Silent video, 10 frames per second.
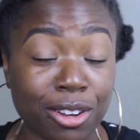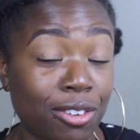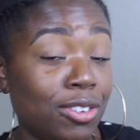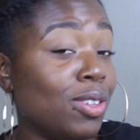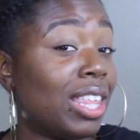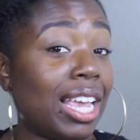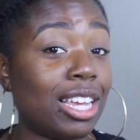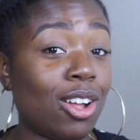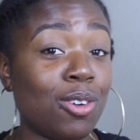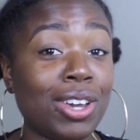or if you
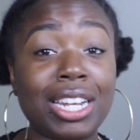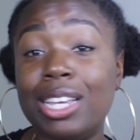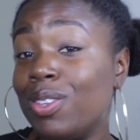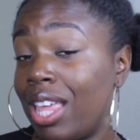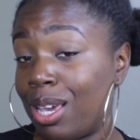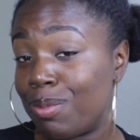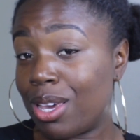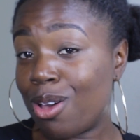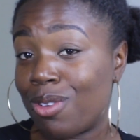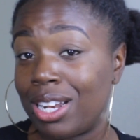like it already, you like
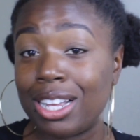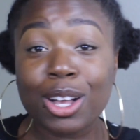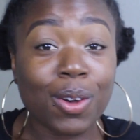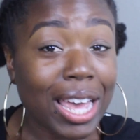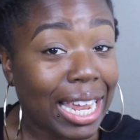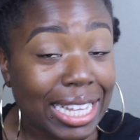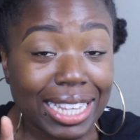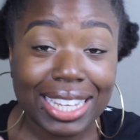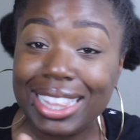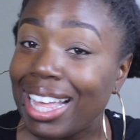me already, go ahead and
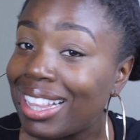click